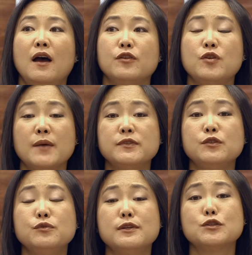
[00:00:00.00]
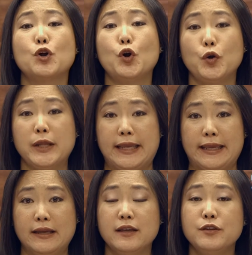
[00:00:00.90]
You have to do this
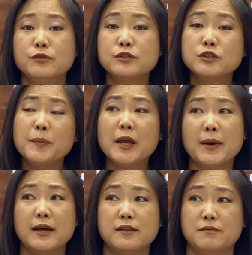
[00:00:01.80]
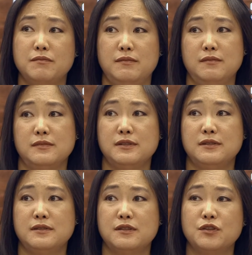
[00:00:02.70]
early. It used to be about
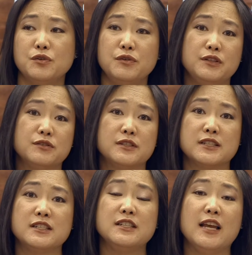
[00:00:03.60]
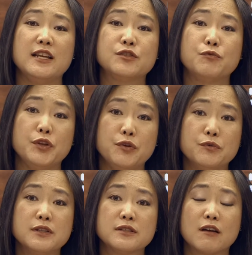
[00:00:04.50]
30 to 60 days to renew
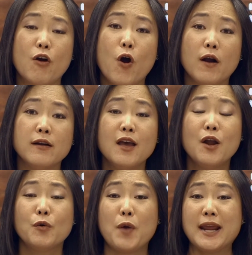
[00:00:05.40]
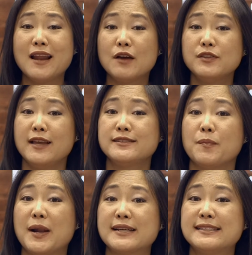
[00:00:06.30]
this card. Right now it takes
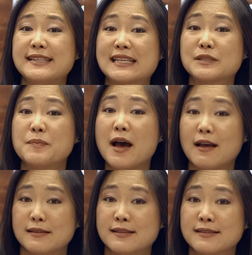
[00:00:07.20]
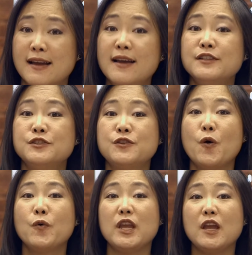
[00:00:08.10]
about 6 months.
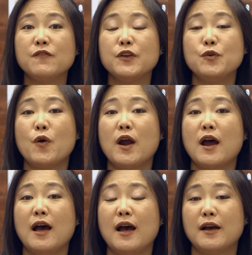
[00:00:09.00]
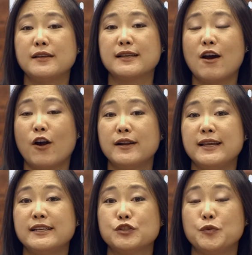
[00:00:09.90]
So if your card
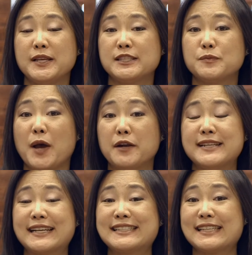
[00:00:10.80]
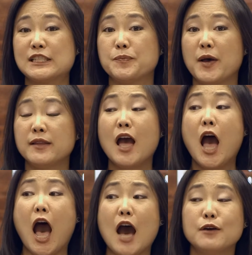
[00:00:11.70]
is to be expired next 6 months,
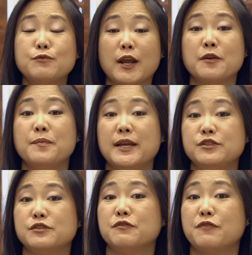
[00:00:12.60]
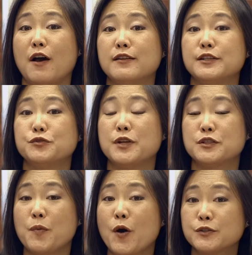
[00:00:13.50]
I'd recommend you to file as soon as
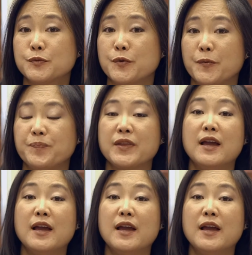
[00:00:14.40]
possible.